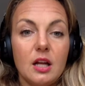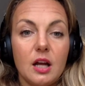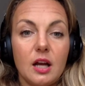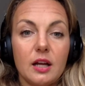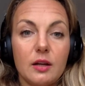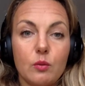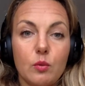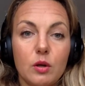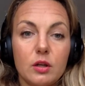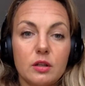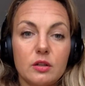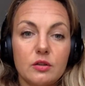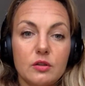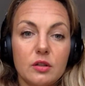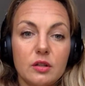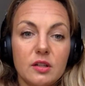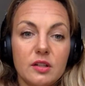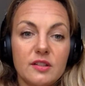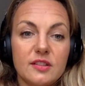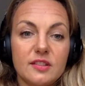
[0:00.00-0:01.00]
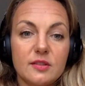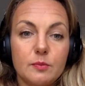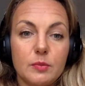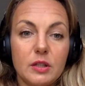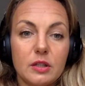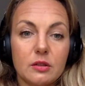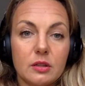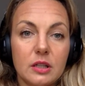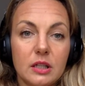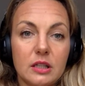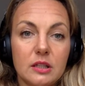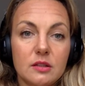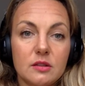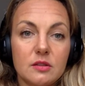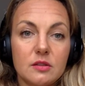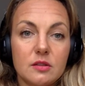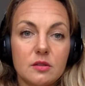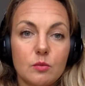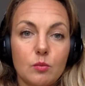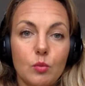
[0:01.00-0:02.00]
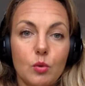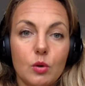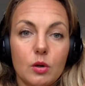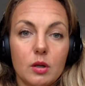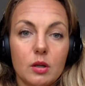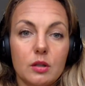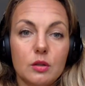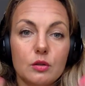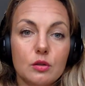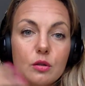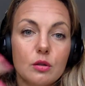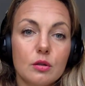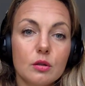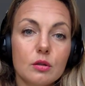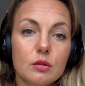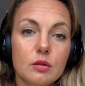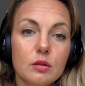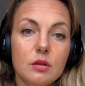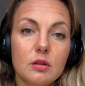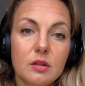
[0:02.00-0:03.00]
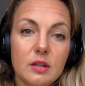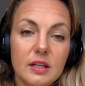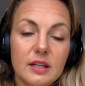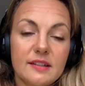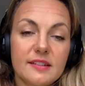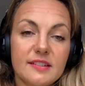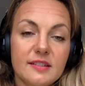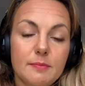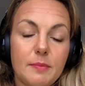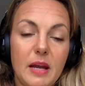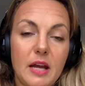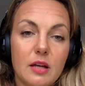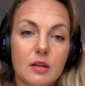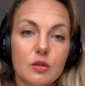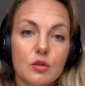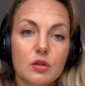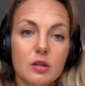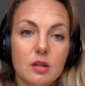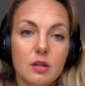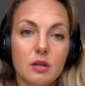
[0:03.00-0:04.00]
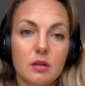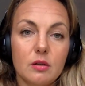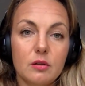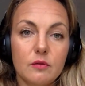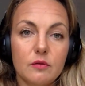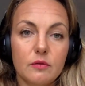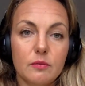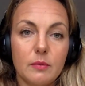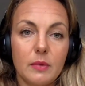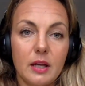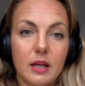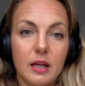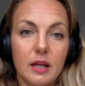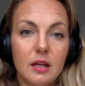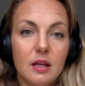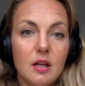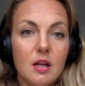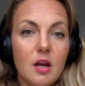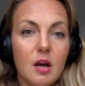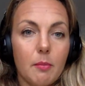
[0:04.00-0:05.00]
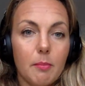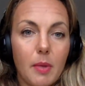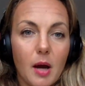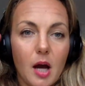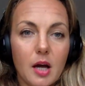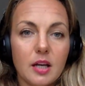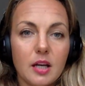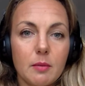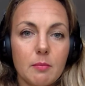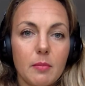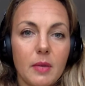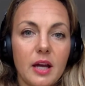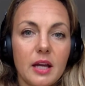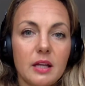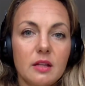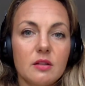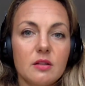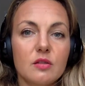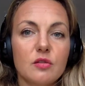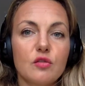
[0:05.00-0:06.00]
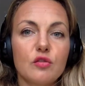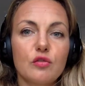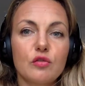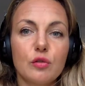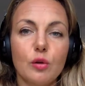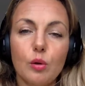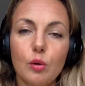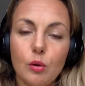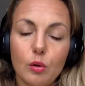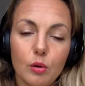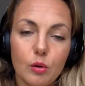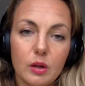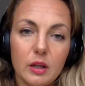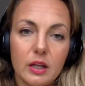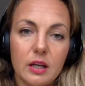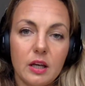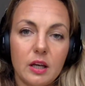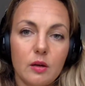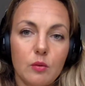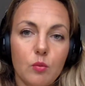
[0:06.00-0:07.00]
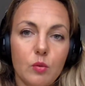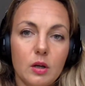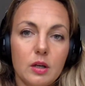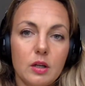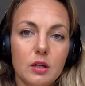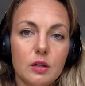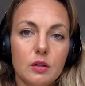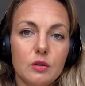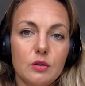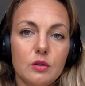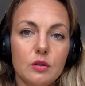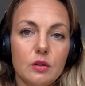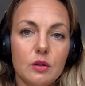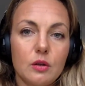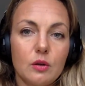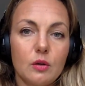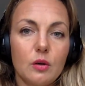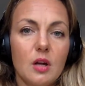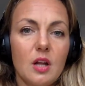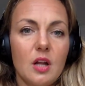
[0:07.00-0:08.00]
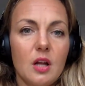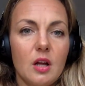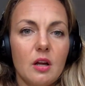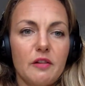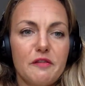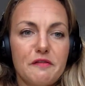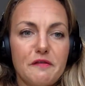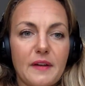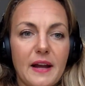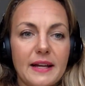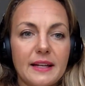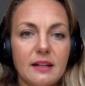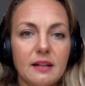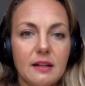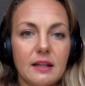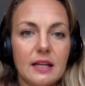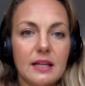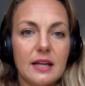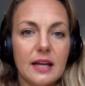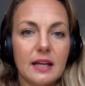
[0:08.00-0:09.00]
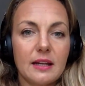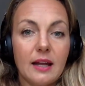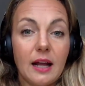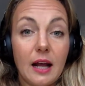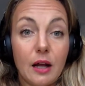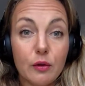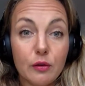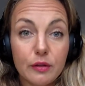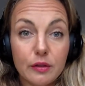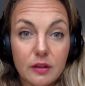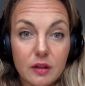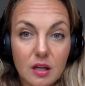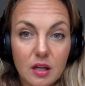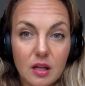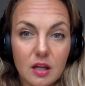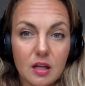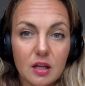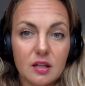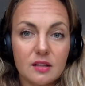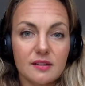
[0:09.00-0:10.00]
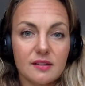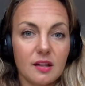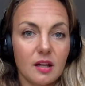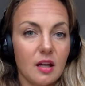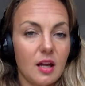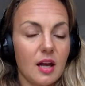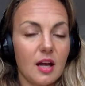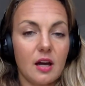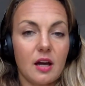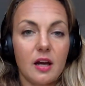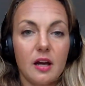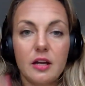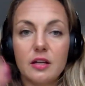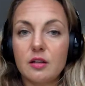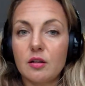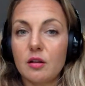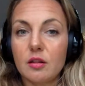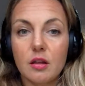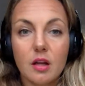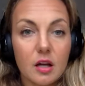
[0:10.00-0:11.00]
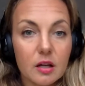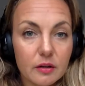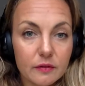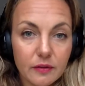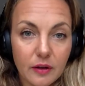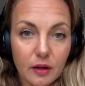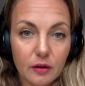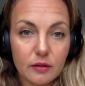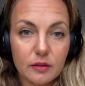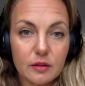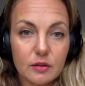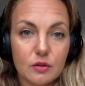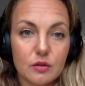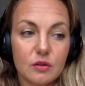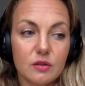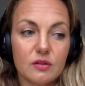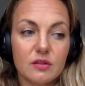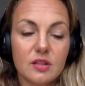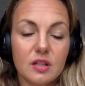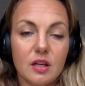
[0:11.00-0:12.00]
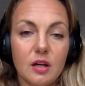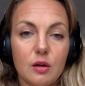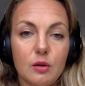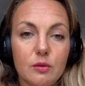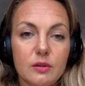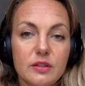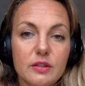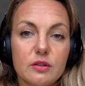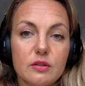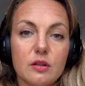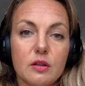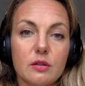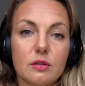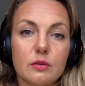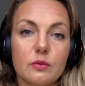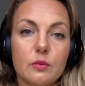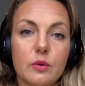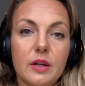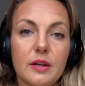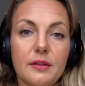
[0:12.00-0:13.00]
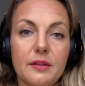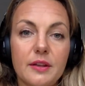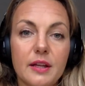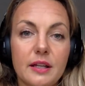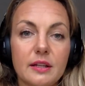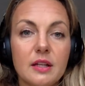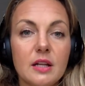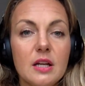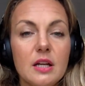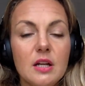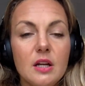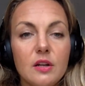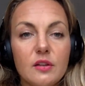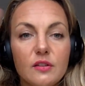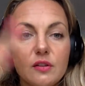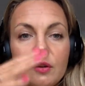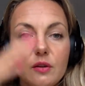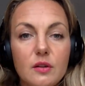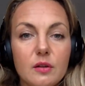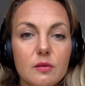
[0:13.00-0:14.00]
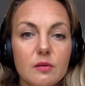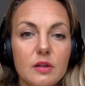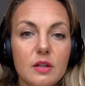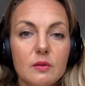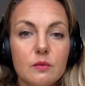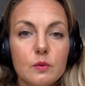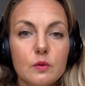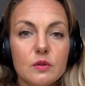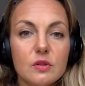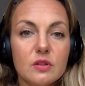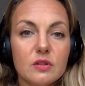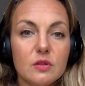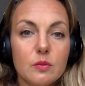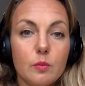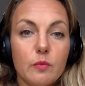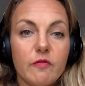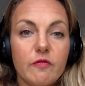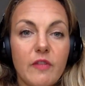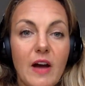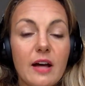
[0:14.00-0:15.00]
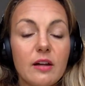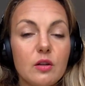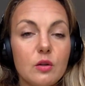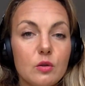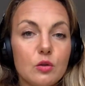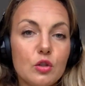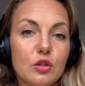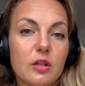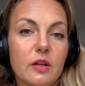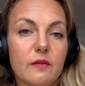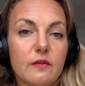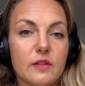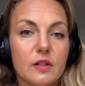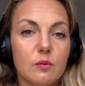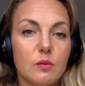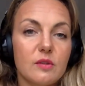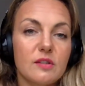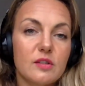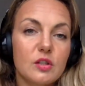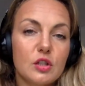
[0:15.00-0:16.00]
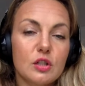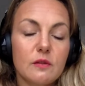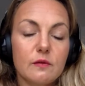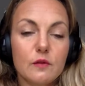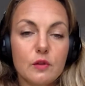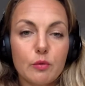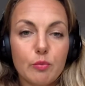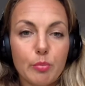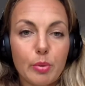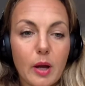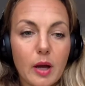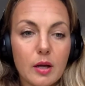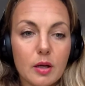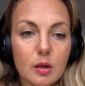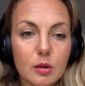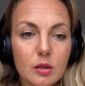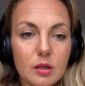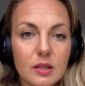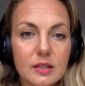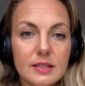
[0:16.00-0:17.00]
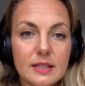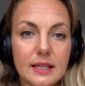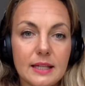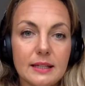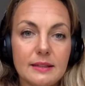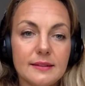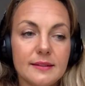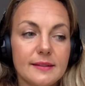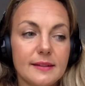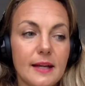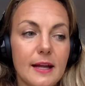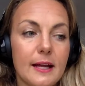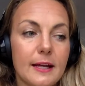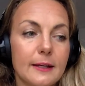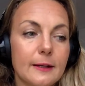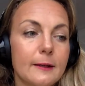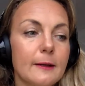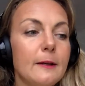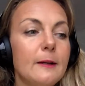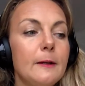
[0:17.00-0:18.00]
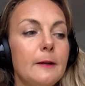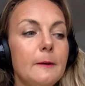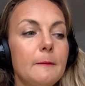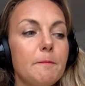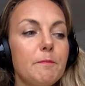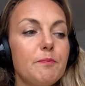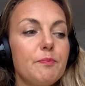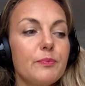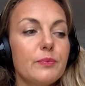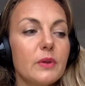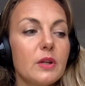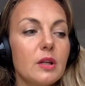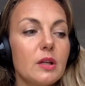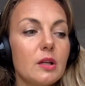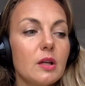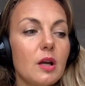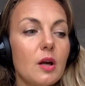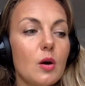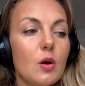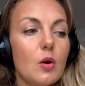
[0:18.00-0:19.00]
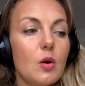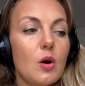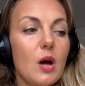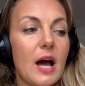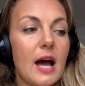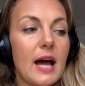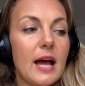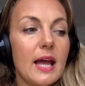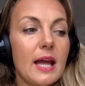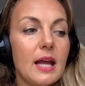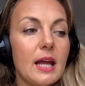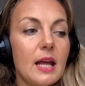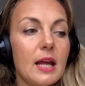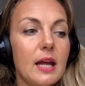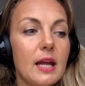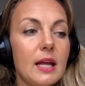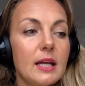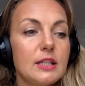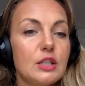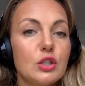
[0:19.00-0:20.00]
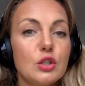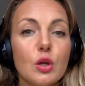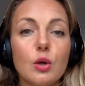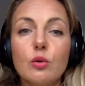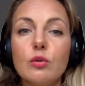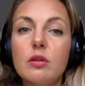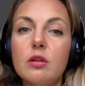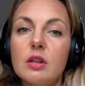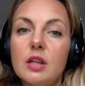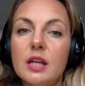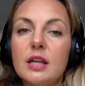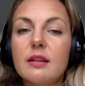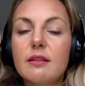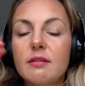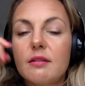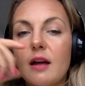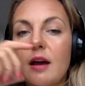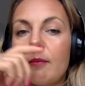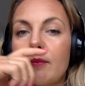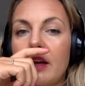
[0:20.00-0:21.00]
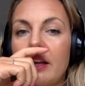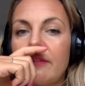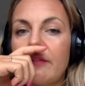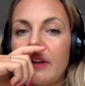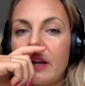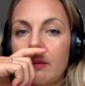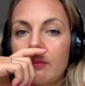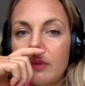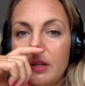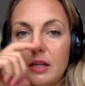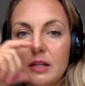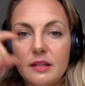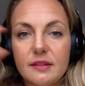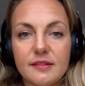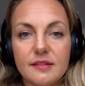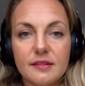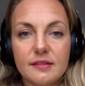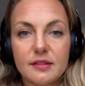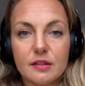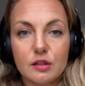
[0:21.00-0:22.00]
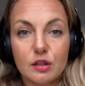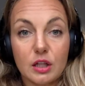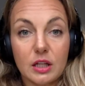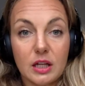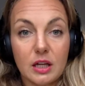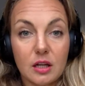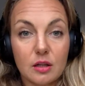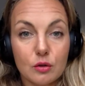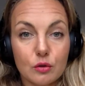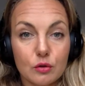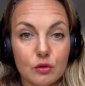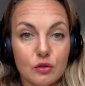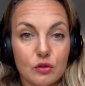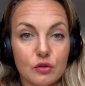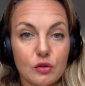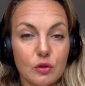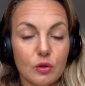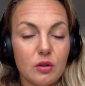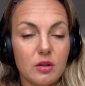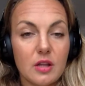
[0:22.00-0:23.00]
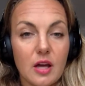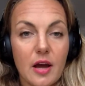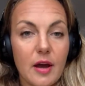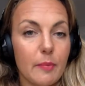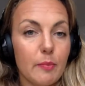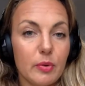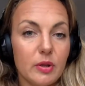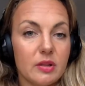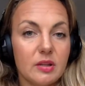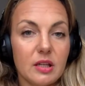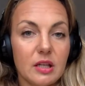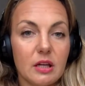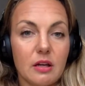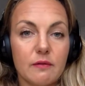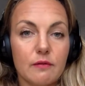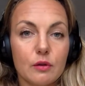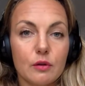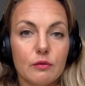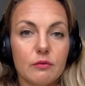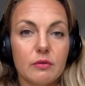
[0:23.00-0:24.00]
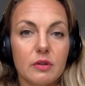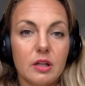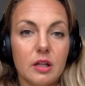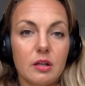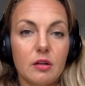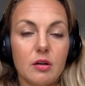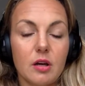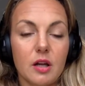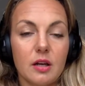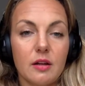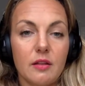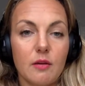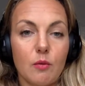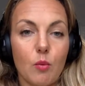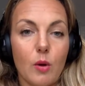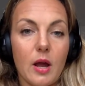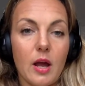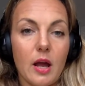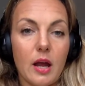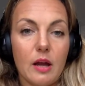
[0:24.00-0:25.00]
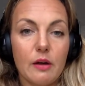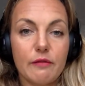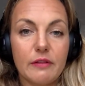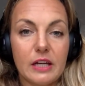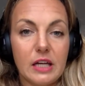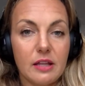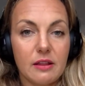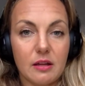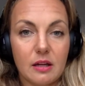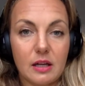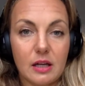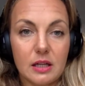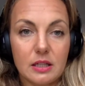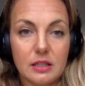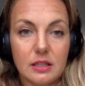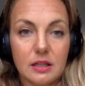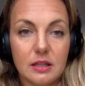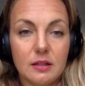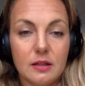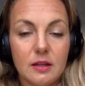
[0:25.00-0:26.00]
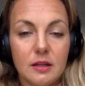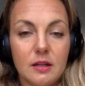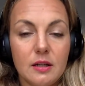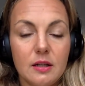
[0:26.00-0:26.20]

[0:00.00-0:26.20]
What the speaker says: I wanted to experience a more internal expansion of my body, mind, and soul, and I wanted to finally get healthy because I had a lot of health issues that I always struggled with, and so it was just a value shift. It was a shift of priorities, and I don't think that my family necessarily understood that, but they never really got in the way of anything I did.